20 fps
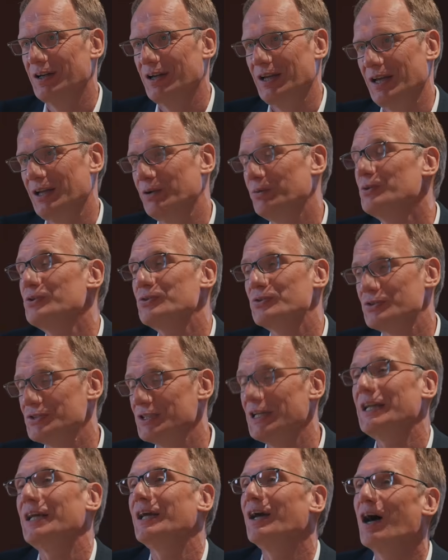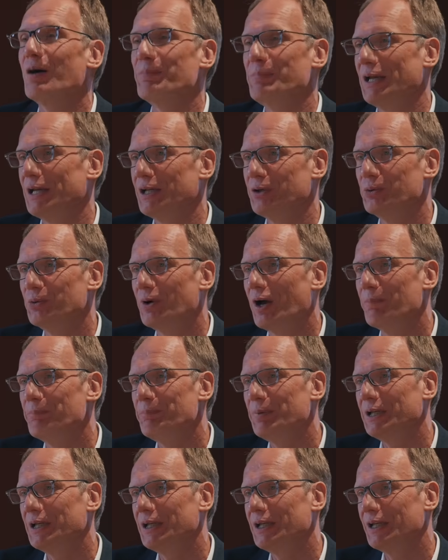And also setting up a new
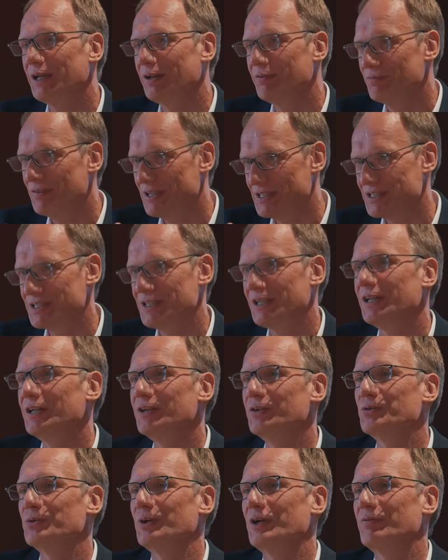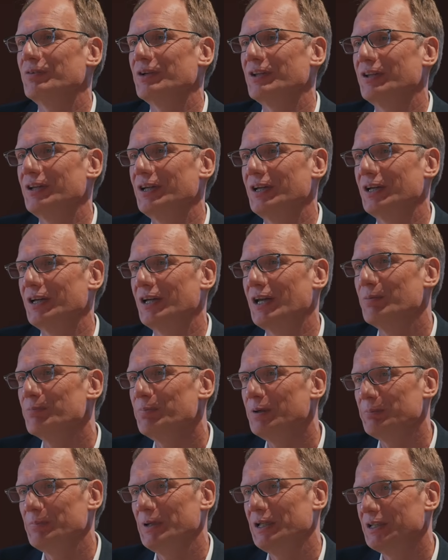company, investing into everything,
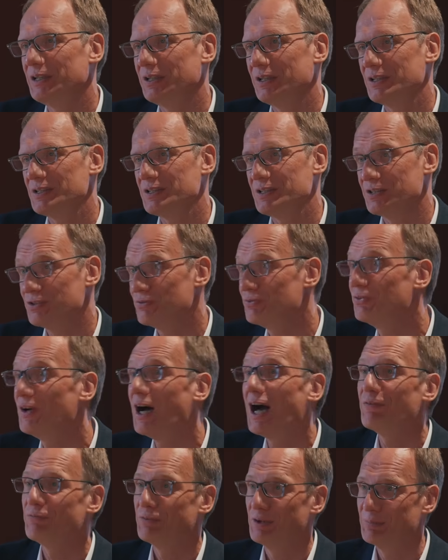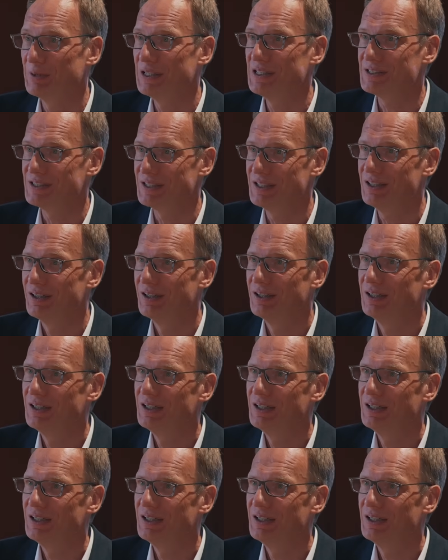implementing this is far from easy.